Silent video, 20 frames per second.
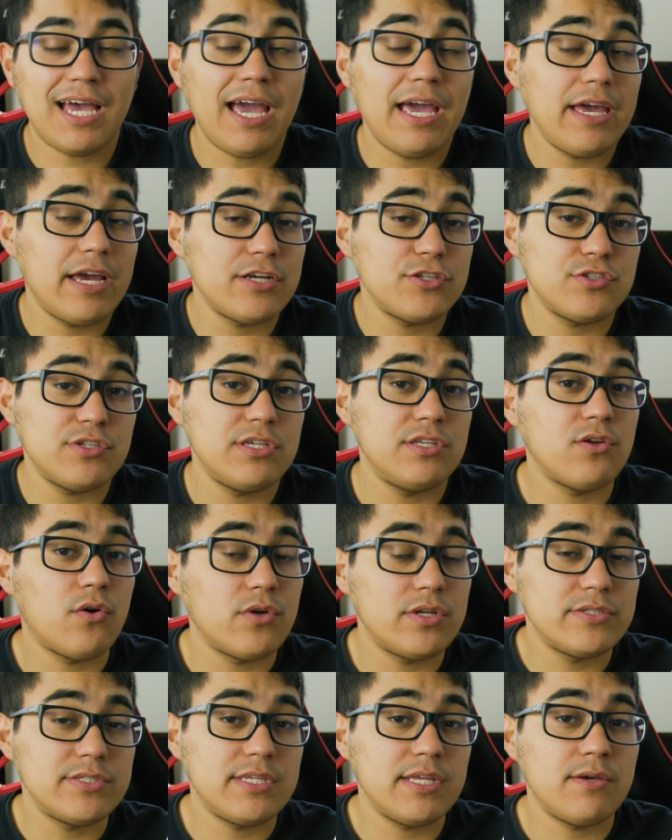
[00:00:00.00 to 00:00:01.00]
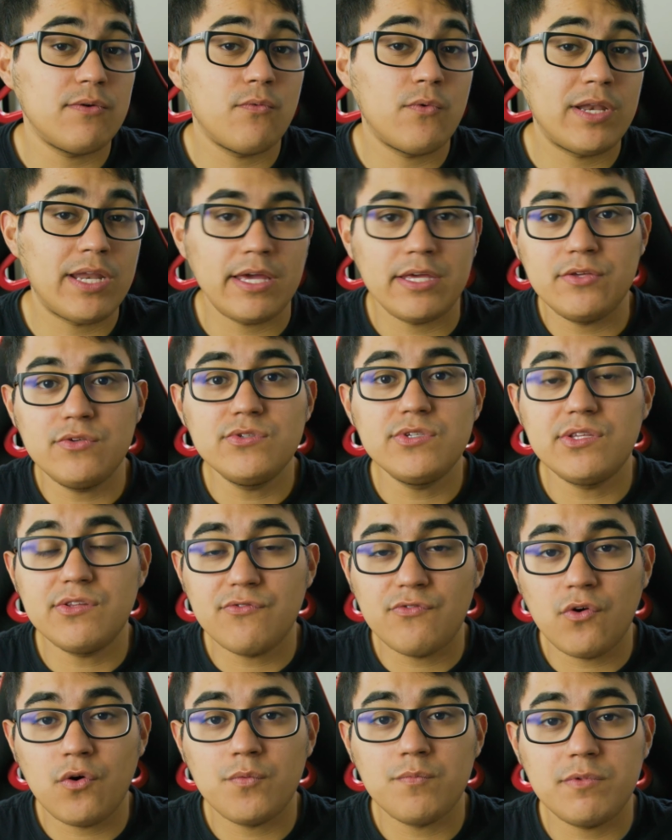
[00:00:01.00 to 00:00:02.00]
I actually noticed it when I used the
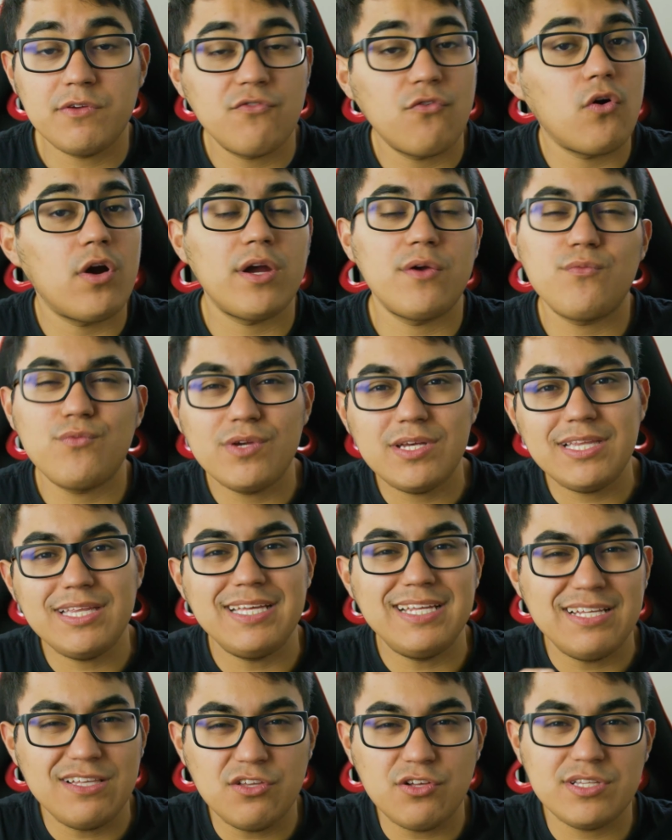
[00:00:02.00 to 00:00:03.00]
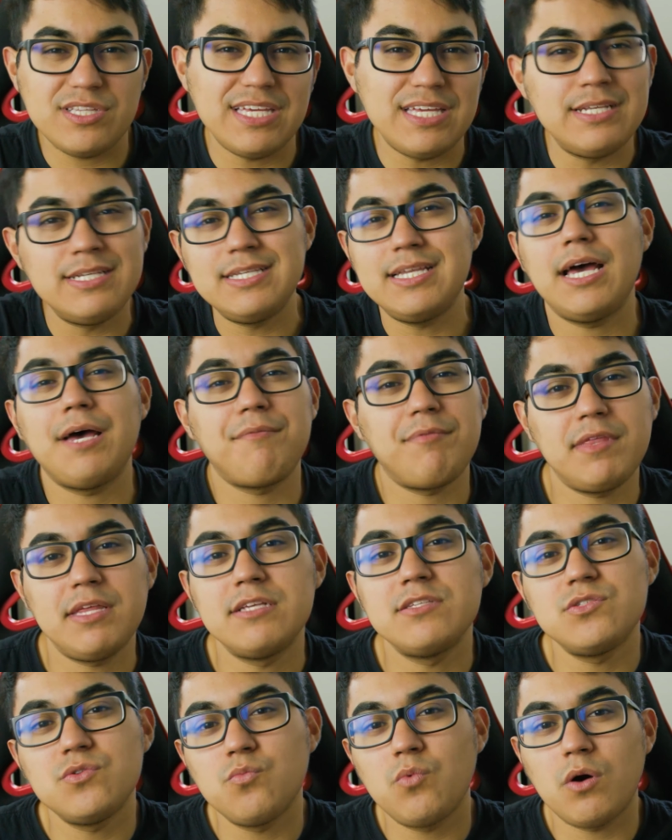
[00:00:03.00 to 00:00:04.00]
phone before I really looked in depth
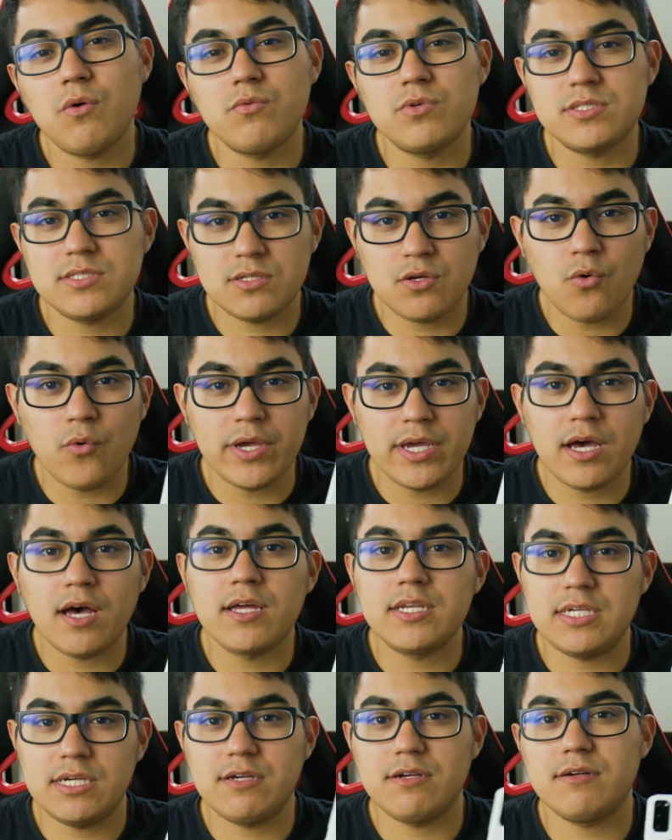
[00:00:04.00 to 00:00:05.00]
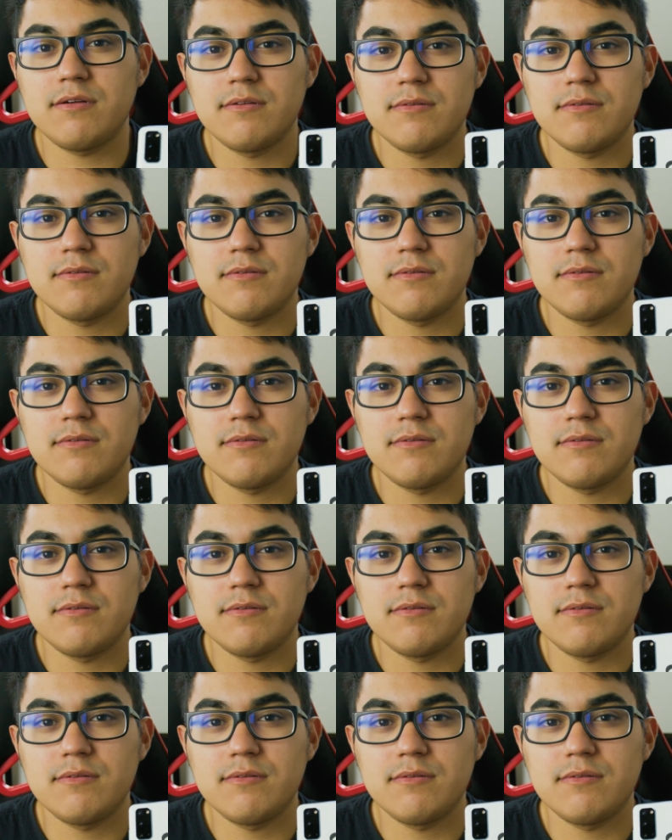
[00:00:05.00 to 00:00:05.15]
into what was going on here.